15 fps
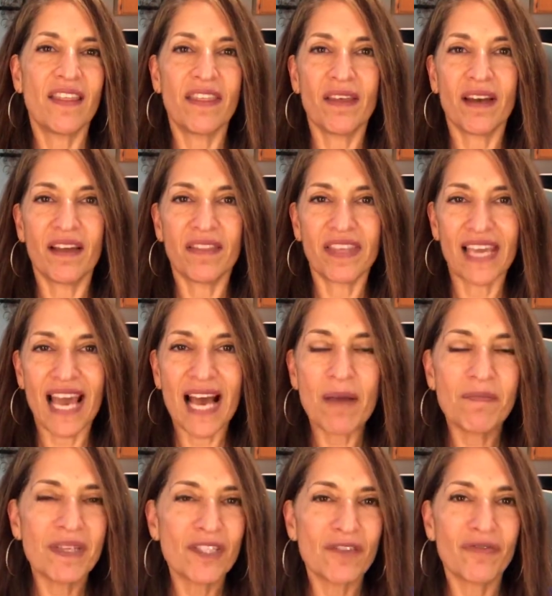the, the
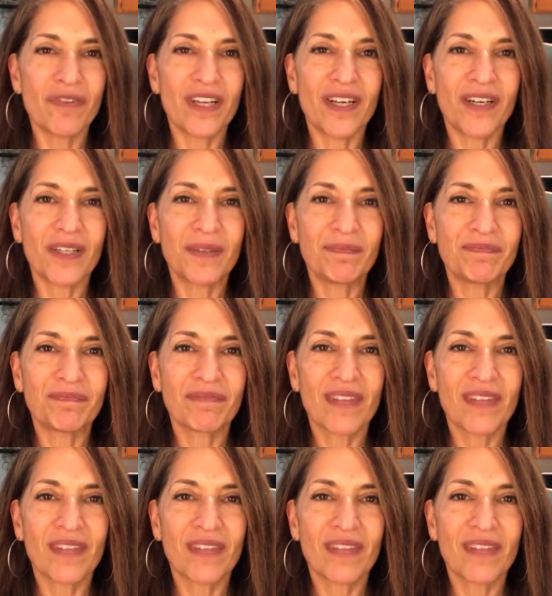atmosphere,